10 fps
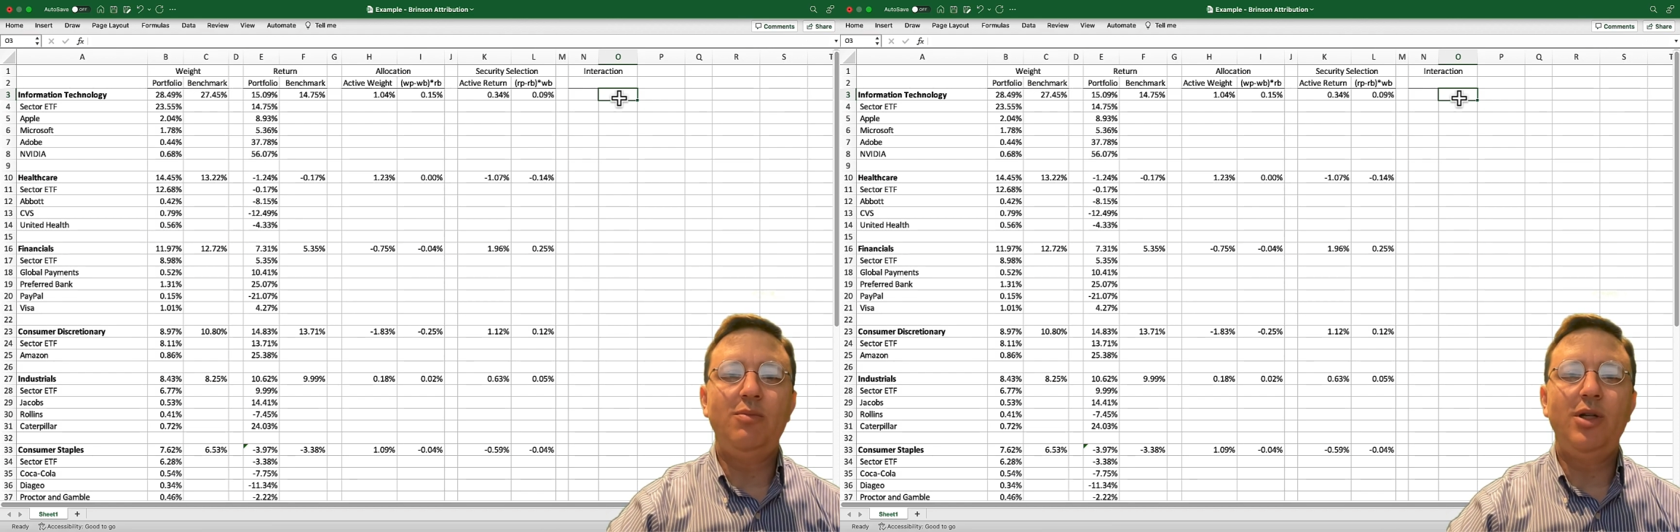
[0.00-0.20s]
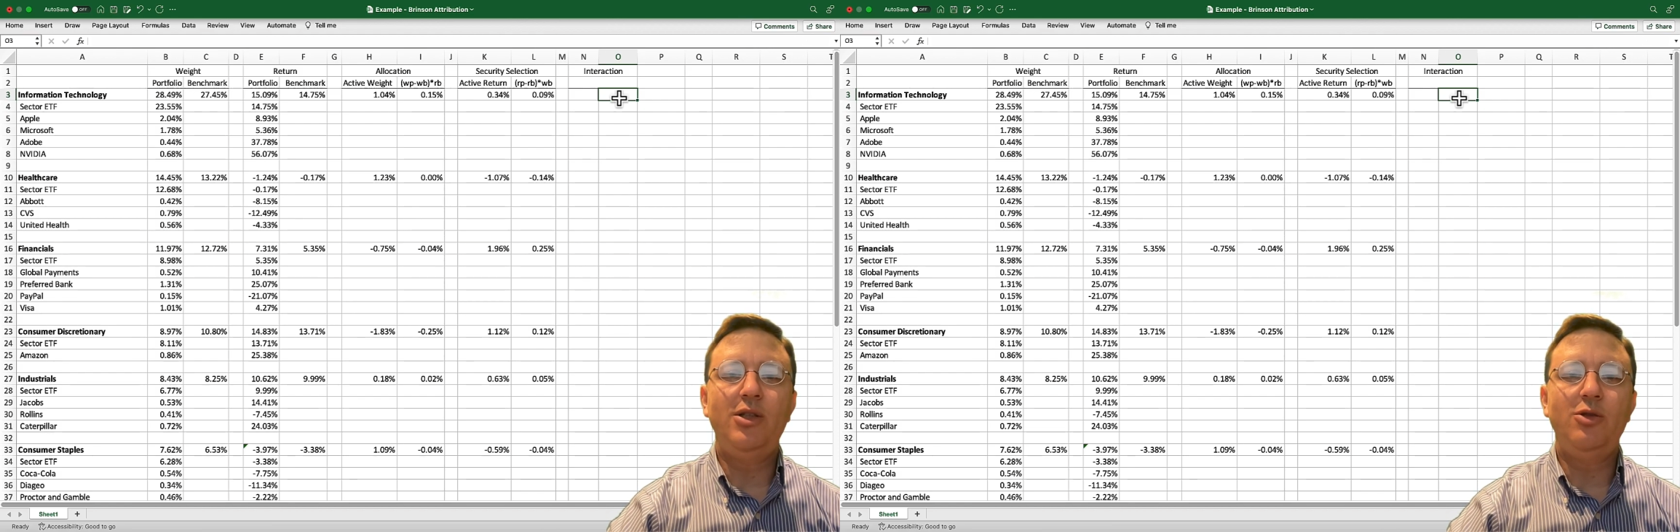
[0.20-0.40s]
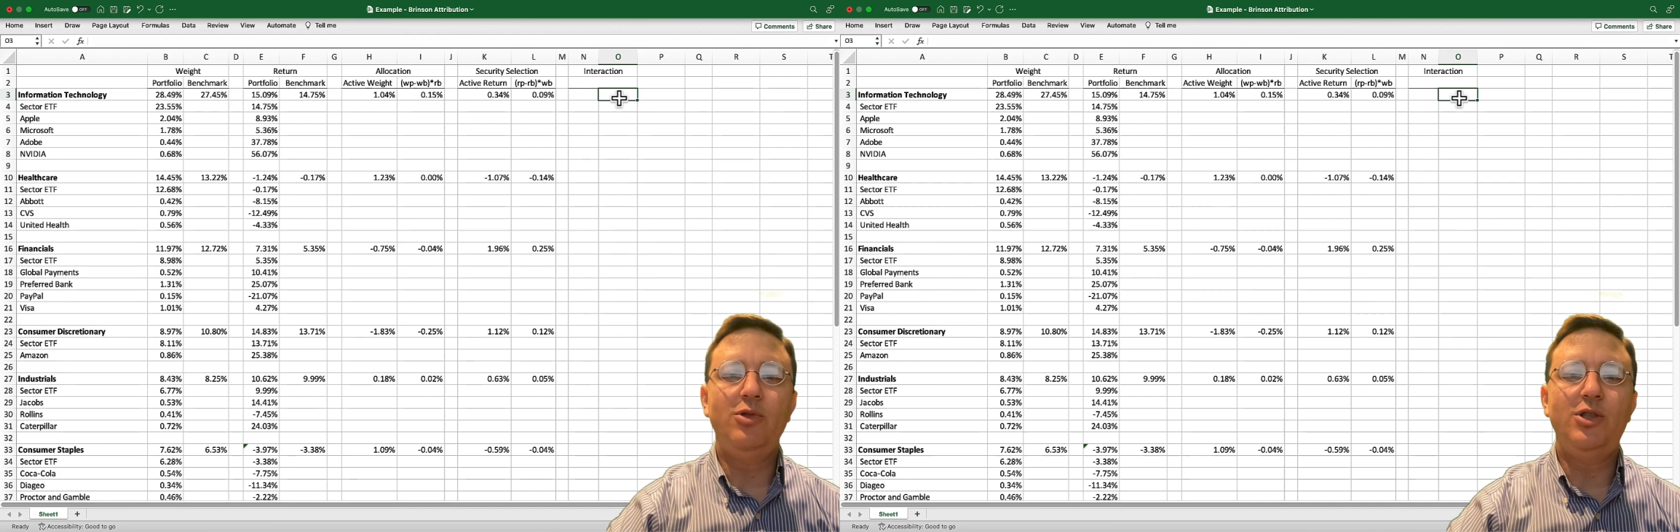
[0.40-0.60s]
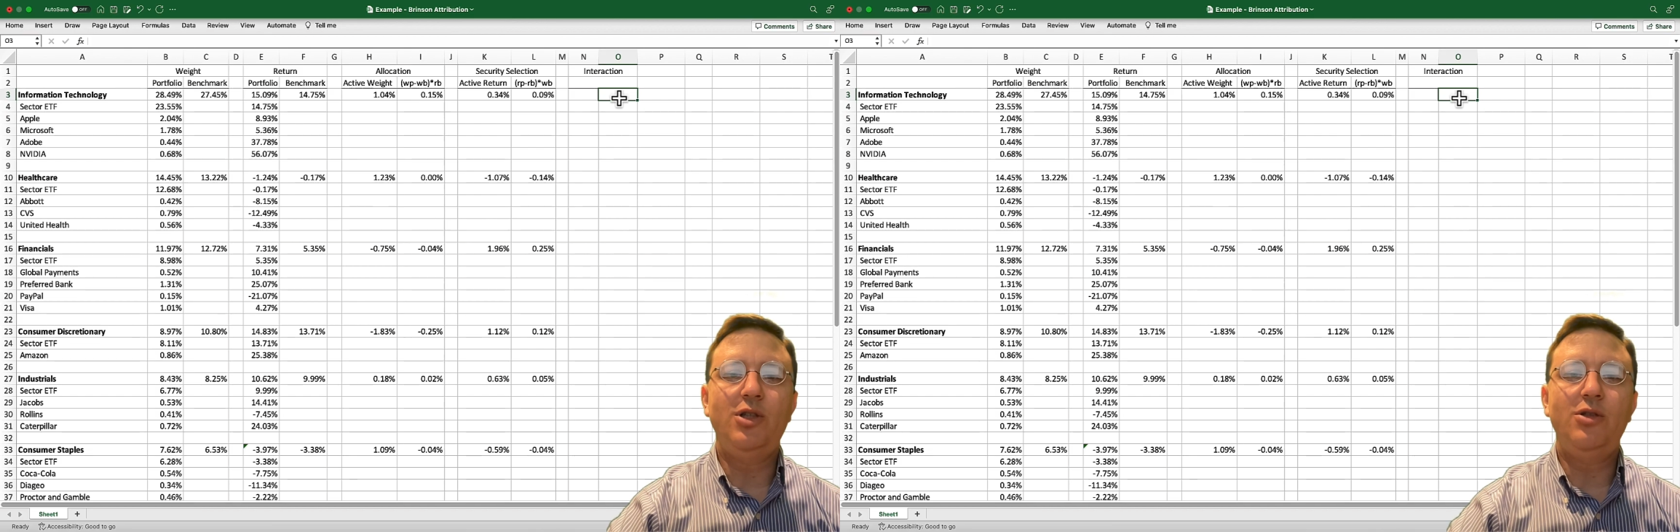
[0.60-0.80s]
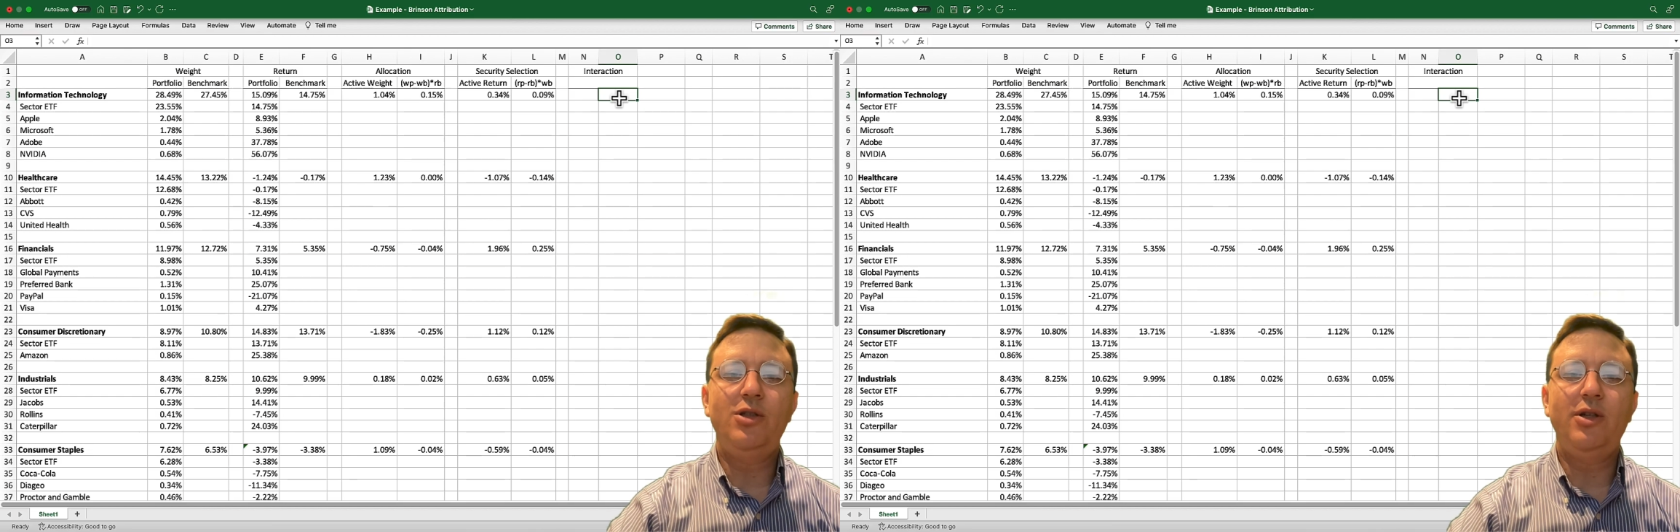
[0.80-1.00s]
but as a
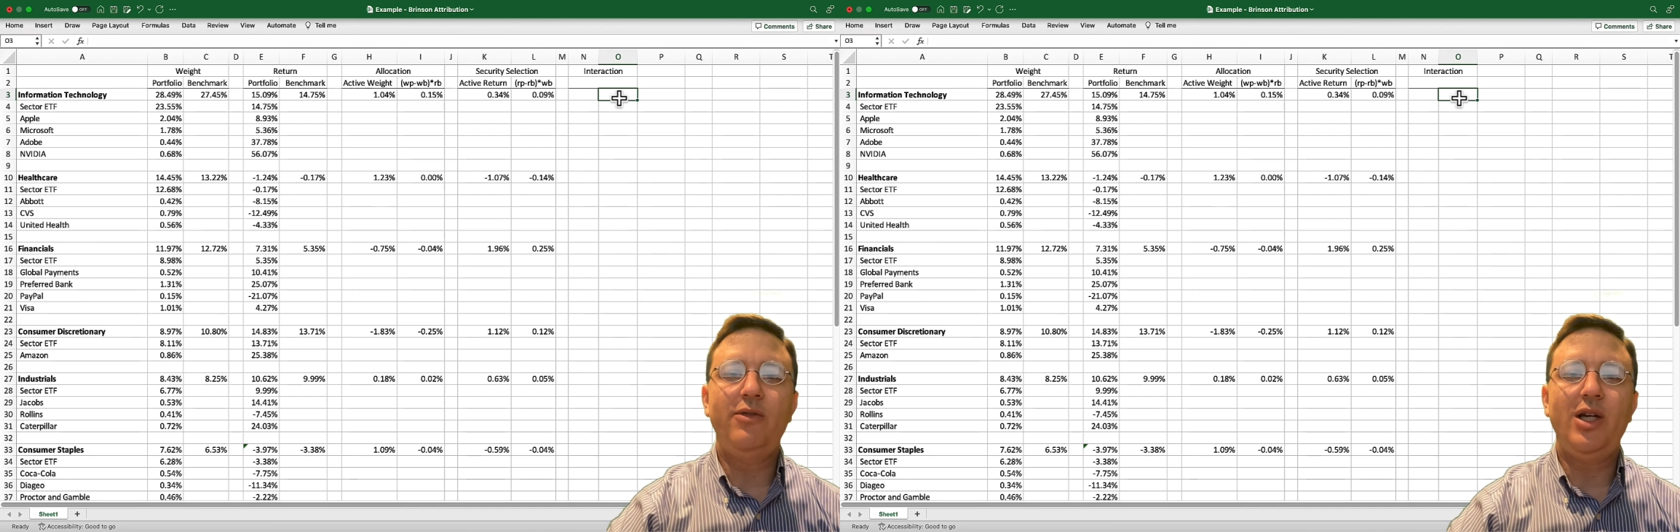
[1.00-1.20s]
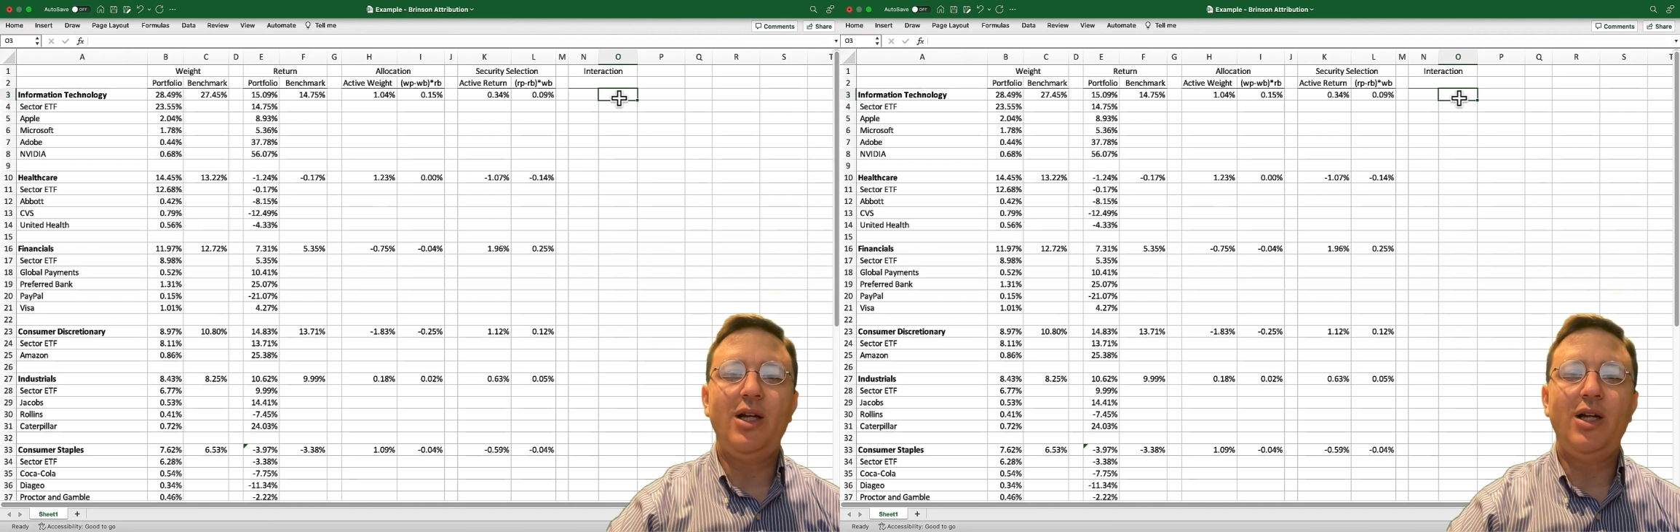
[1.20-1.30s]
result of the